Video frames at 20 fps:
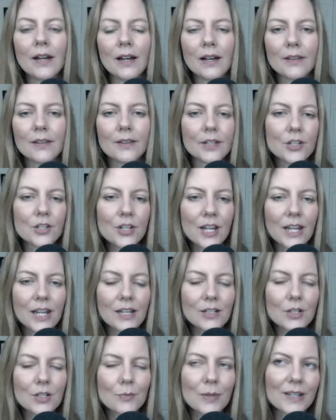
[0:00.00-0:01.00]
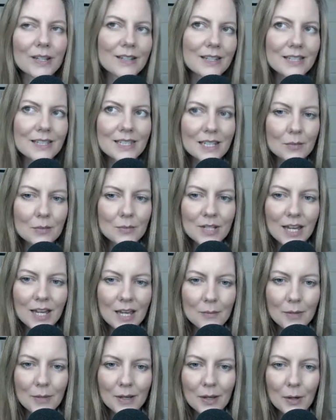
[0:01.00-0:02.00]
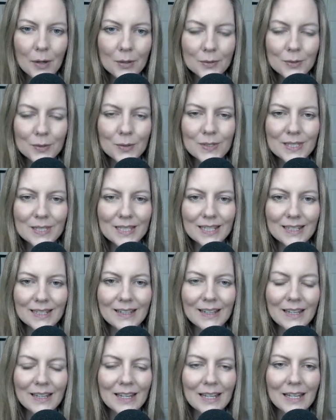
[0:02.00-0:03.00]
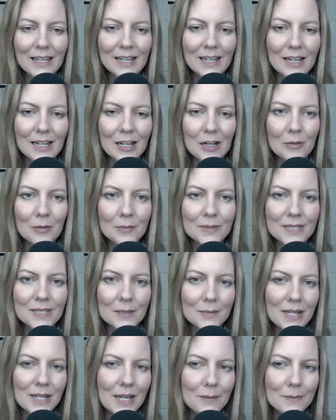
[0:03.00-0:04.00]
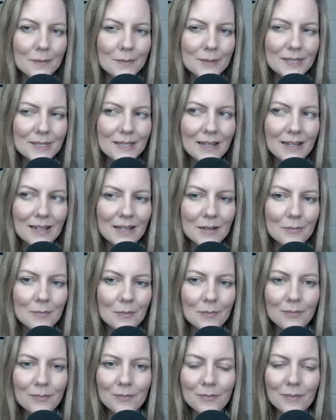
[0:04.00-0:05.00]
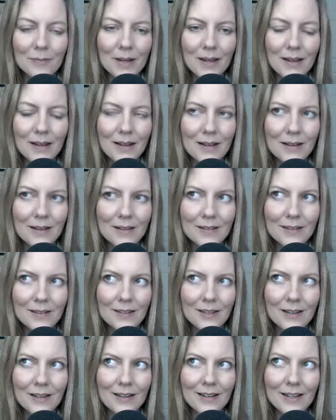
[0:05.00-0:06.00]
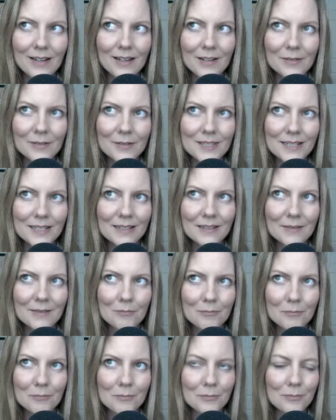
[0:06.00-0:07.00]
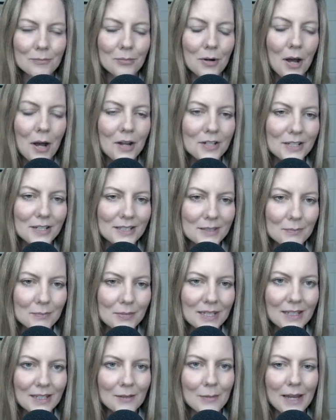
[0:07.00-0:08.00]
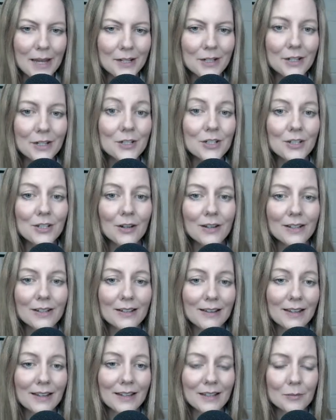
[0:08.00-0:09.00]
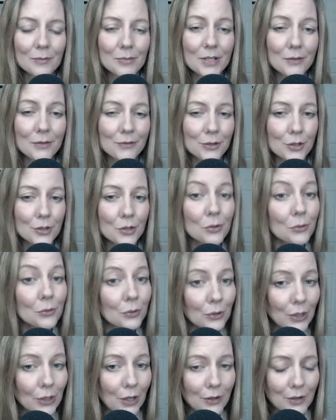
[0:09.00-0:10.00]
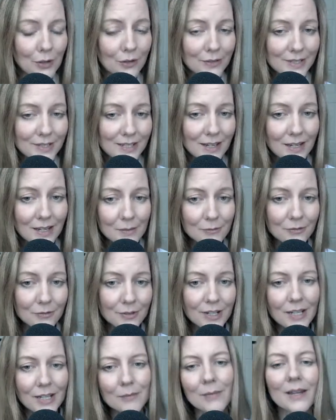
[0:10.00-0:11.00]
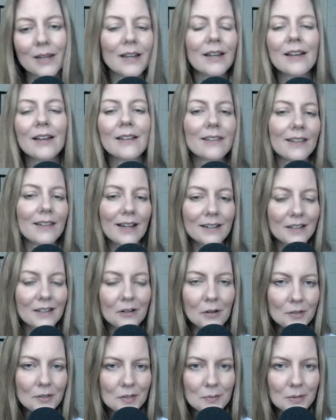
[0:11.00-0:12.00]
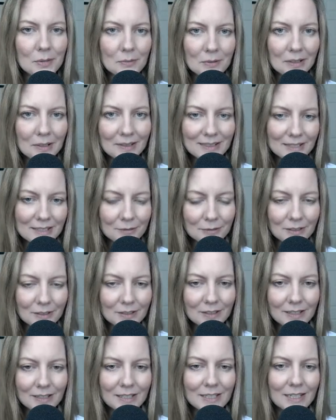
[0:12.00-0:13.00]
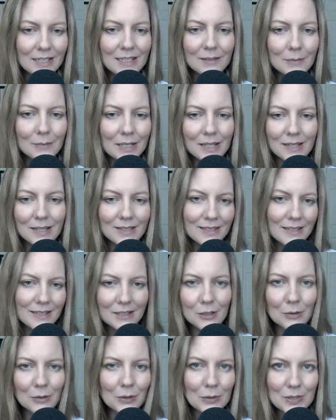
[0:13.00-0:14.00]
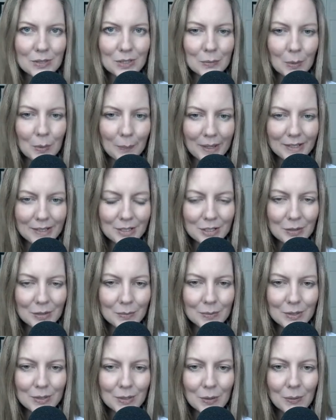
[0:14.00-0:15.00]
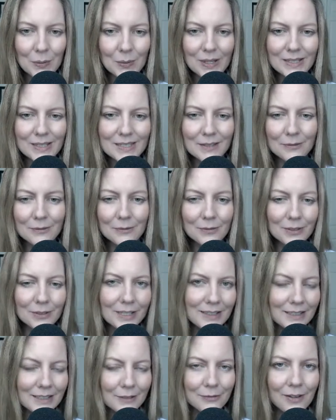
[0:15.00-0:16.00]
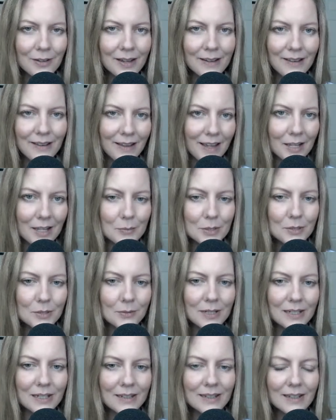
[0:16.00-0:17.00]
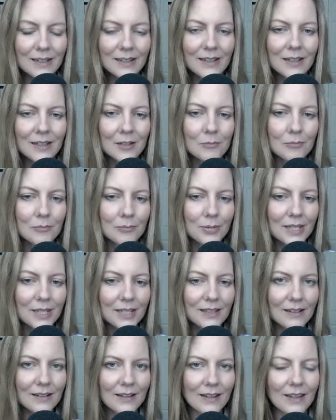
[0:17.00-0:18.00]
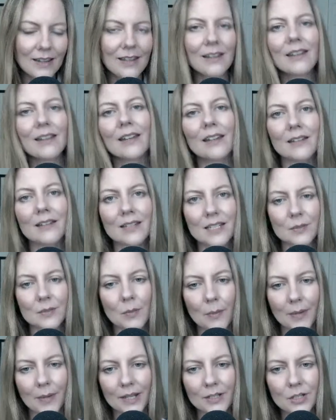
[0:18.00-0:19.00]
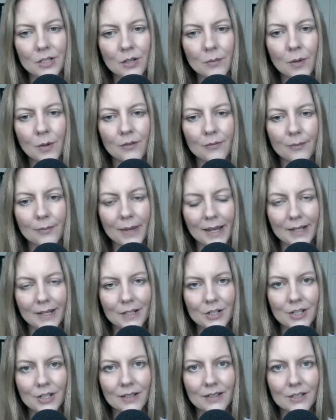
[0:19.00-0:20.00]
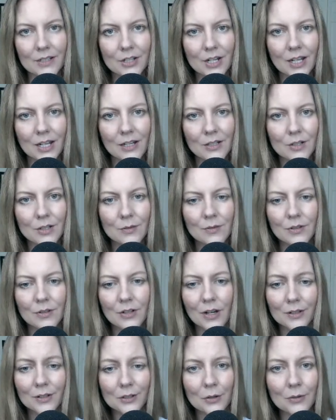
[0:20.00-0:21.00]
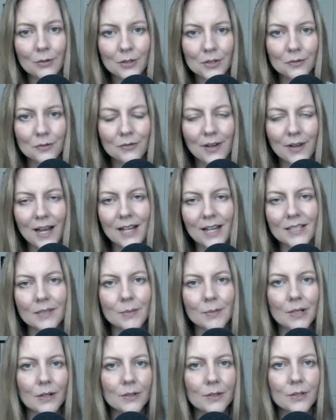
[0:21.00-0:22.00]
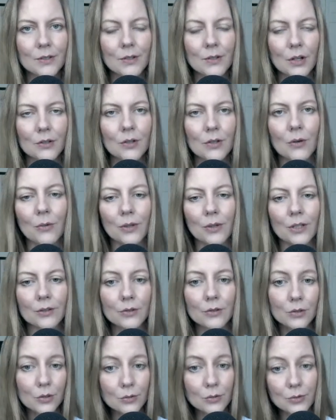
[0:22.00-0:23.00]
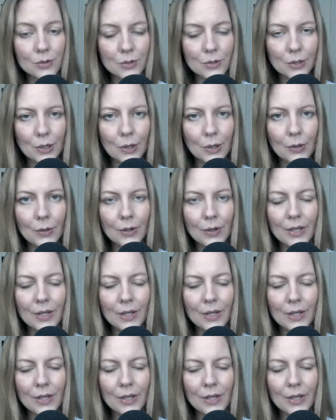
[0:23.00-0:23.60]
the change. But at the same time, I also see sometimes I've seen projects being managed on a bit of a too long of a time frame. That can also be really difficult because then you lose the momentum. So it's a really fine line between being like in this momentum of managing the change, not going too fast, but also not going too slow,